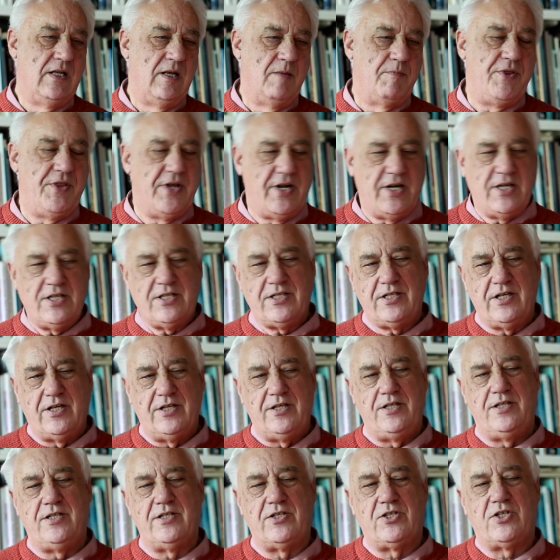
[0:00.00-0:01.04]
But then I
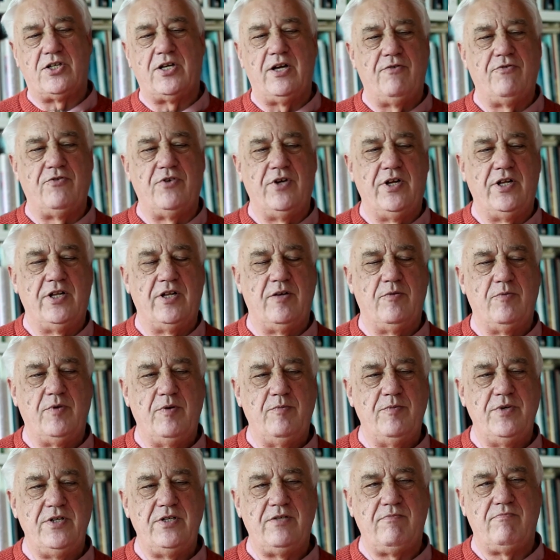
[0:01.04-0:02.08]
started discovering that
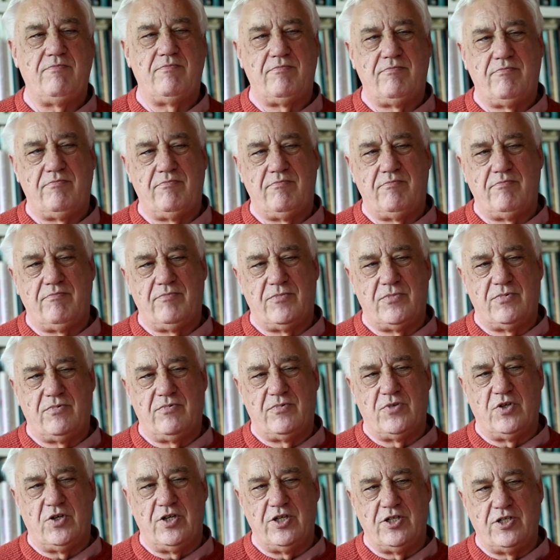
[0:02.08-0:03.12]
when we
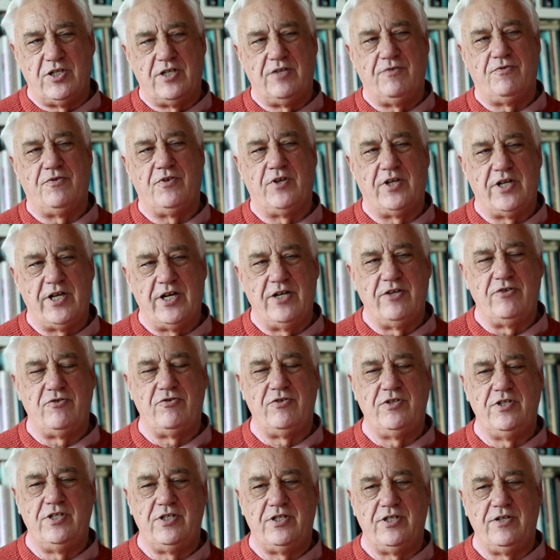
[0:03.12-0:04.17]
took it to different
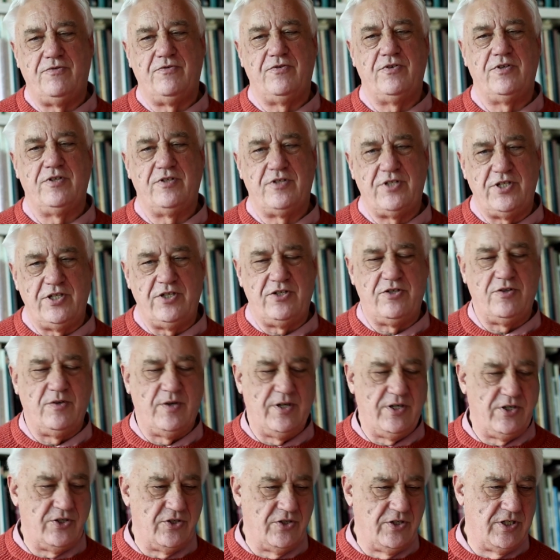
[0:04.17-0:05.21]
countries, different
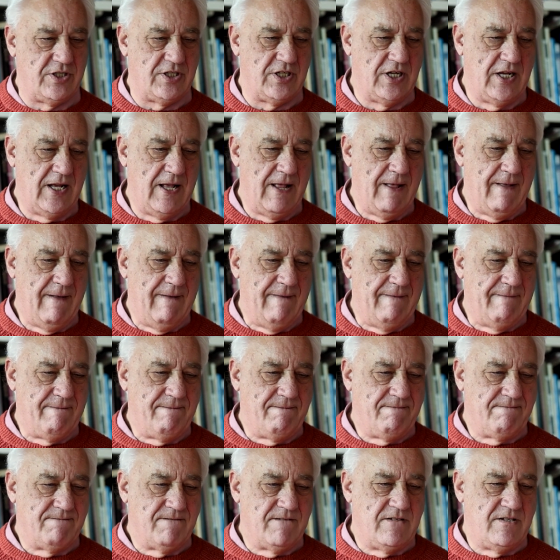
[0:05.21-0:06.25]
situations,
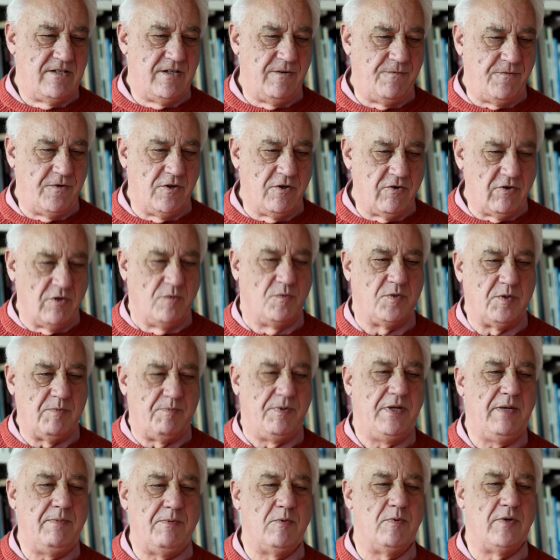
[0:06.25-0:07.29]
different groups of
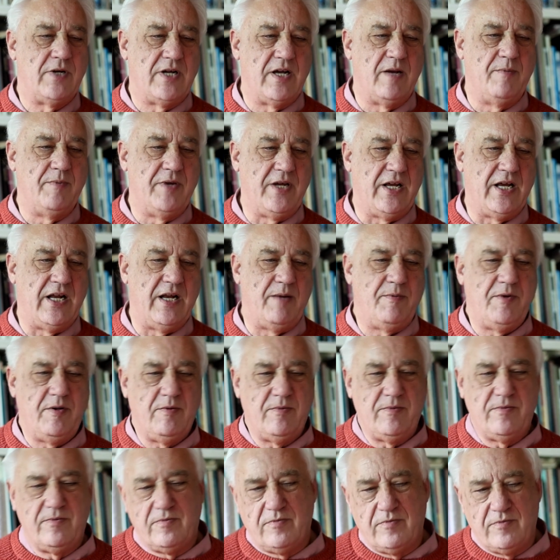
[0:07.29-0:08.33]
people were coming in. I
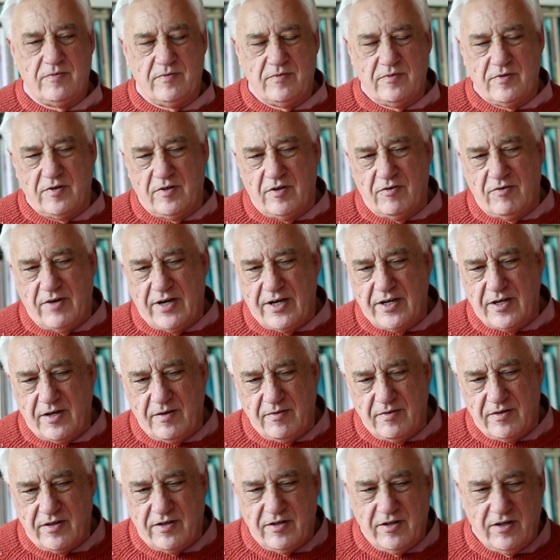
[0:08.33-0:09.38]
mean,
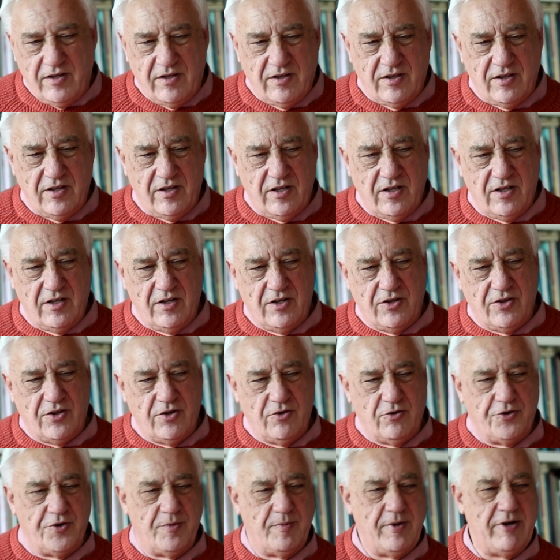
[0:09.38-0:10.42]
around the
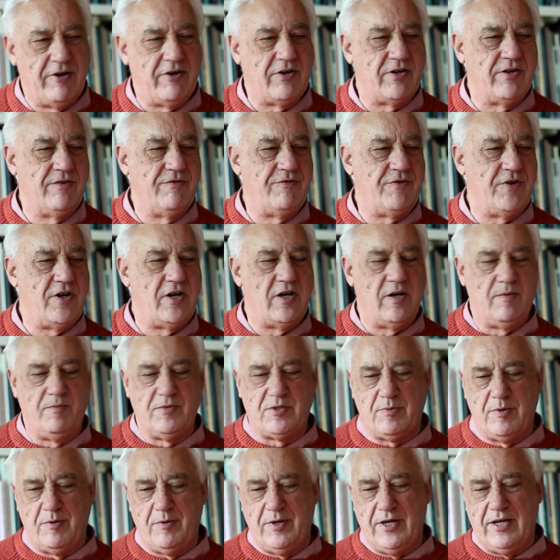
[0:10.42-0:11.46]
North American
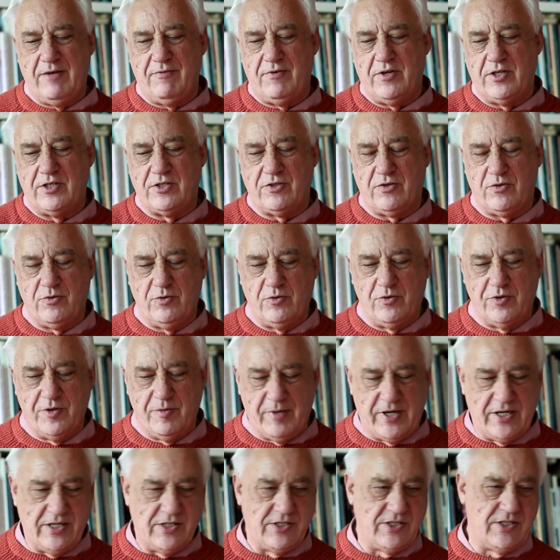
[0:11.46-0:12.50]
farms where we have lots of corn
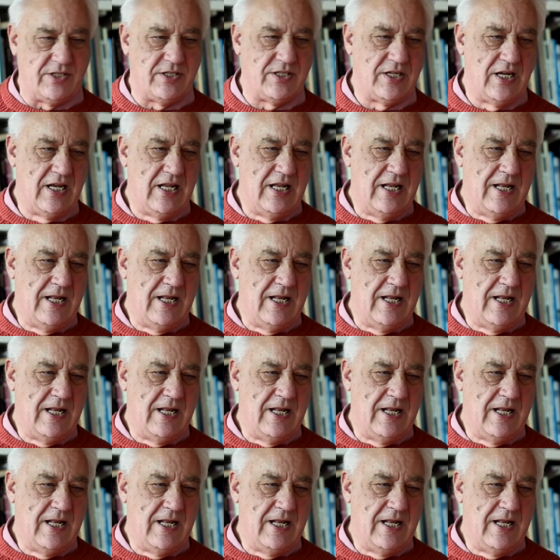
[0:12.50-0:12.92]
mazes,